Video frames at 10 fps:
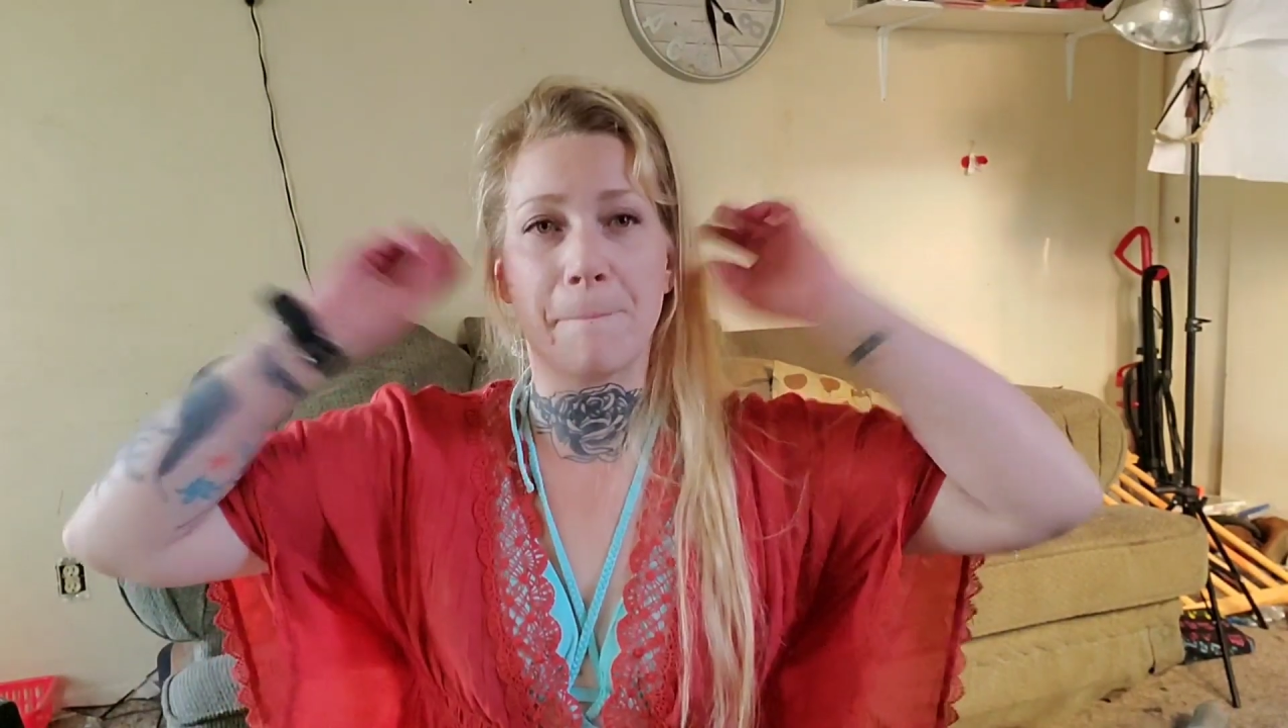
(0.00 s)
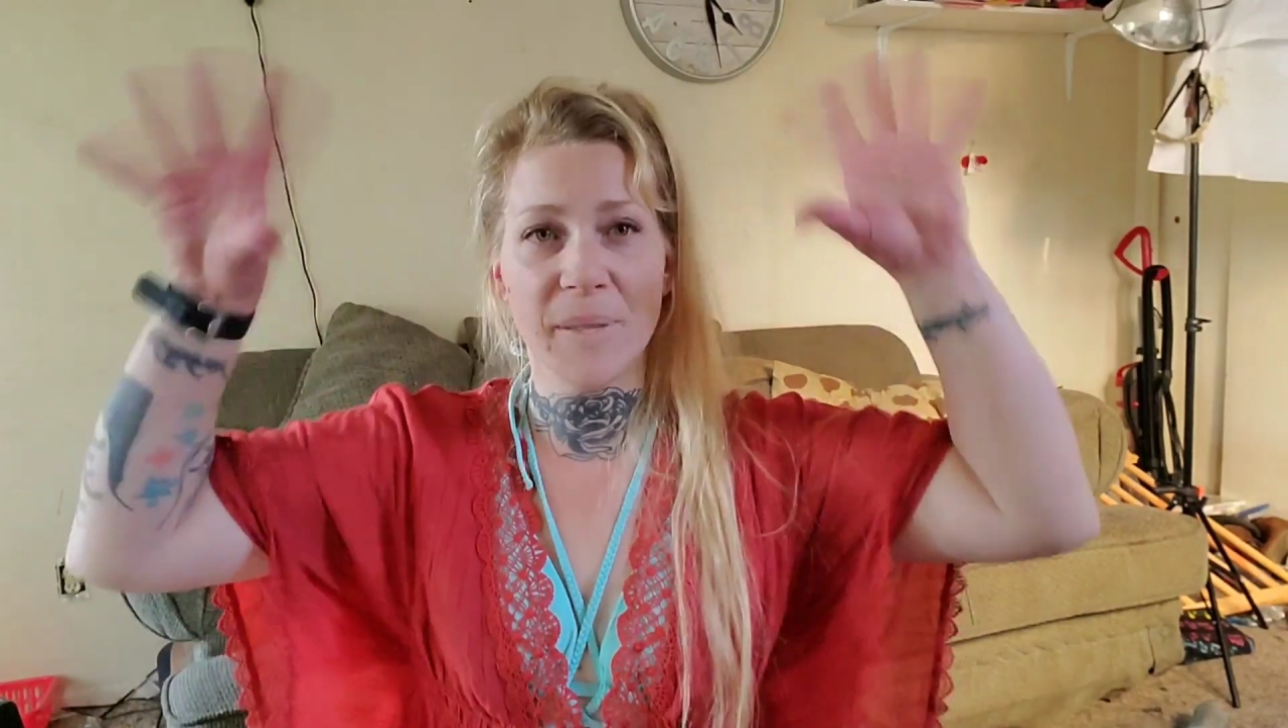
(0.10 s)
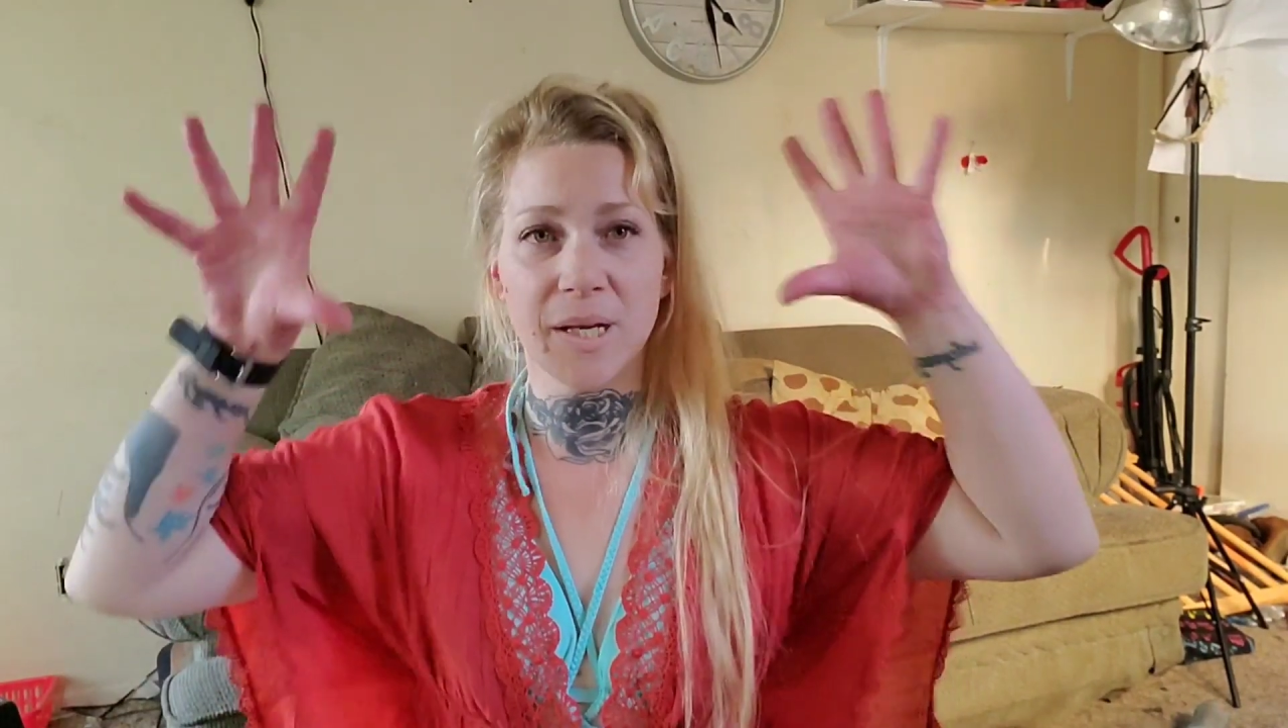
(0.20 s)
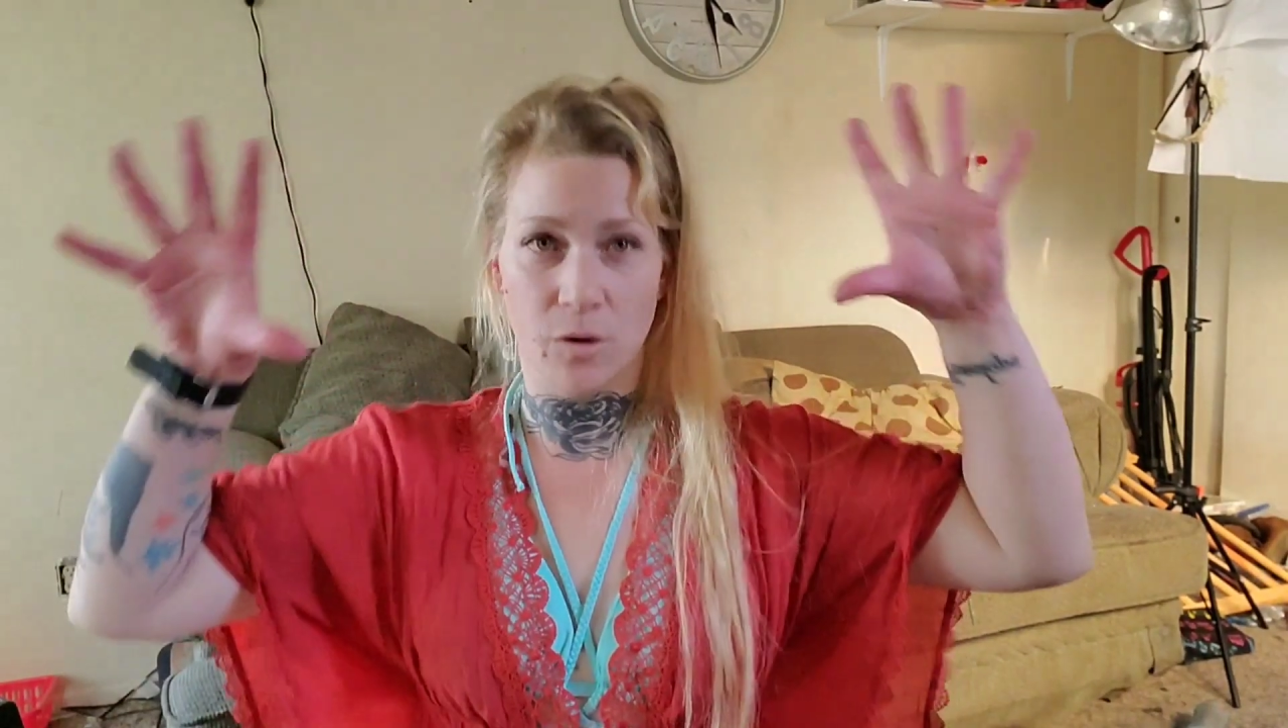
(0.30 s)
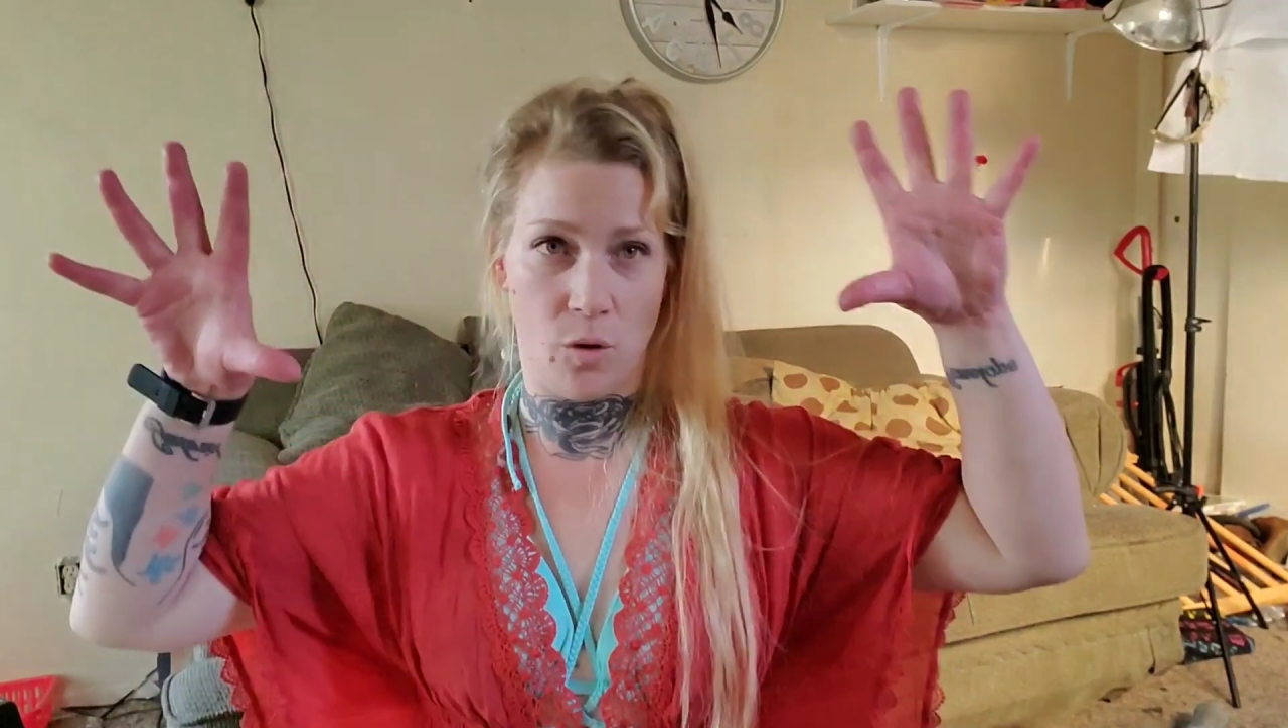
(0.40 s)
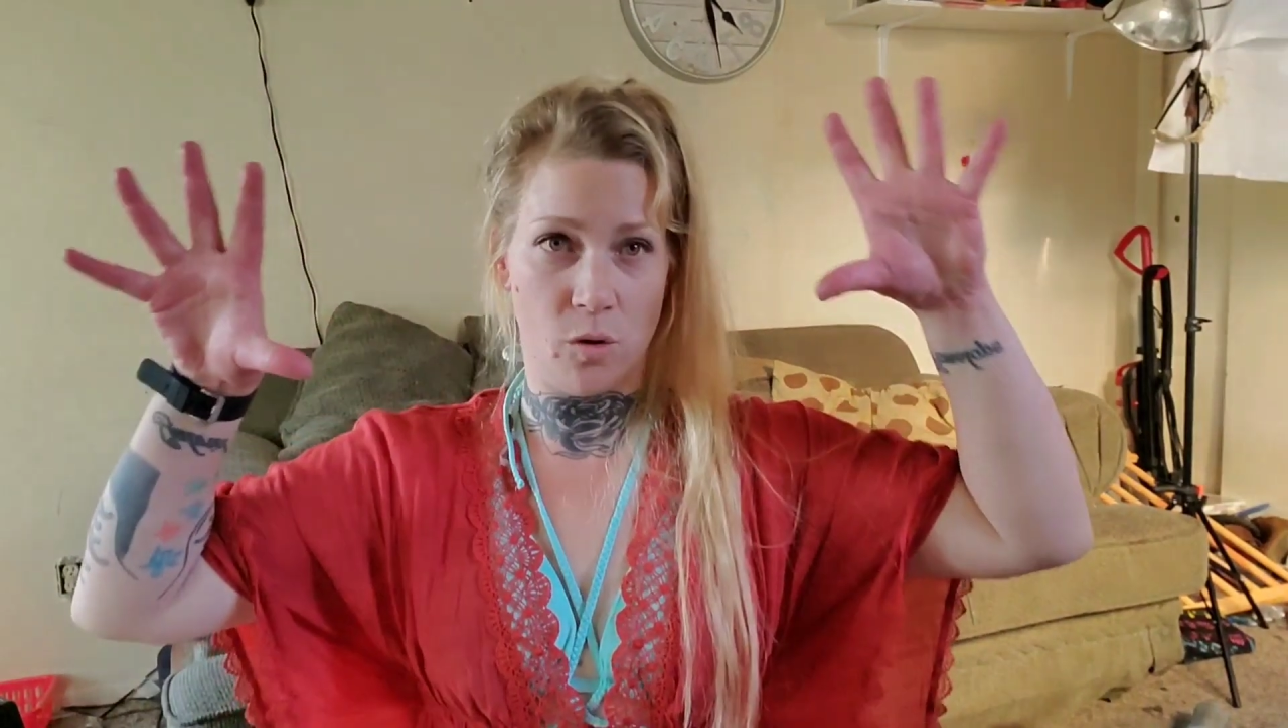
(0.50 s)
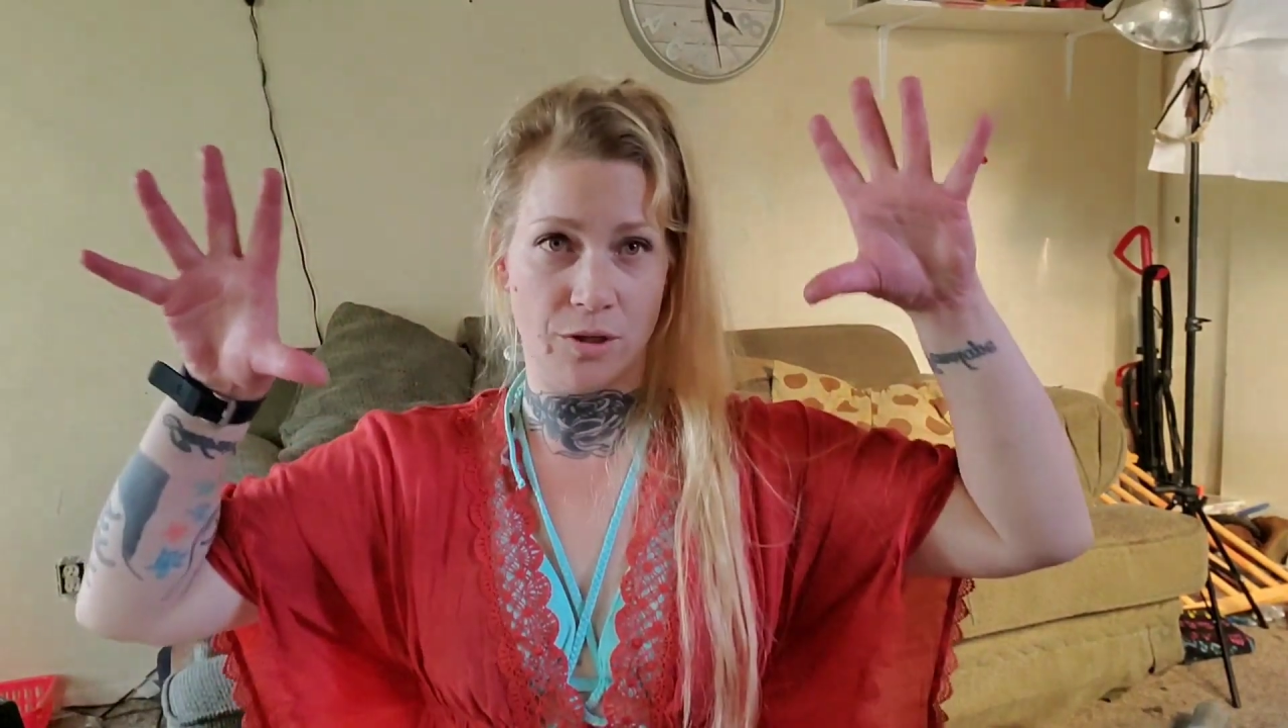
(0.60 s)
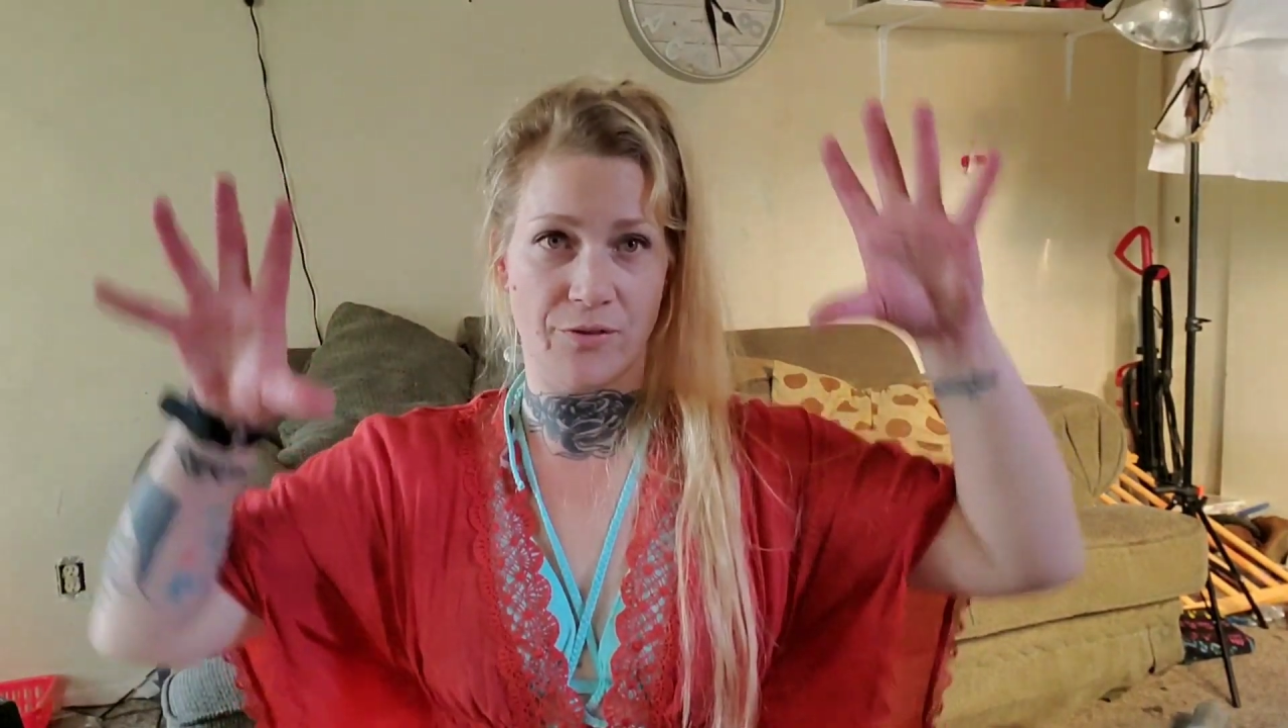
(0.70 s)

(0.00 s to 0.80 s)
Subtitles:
big goals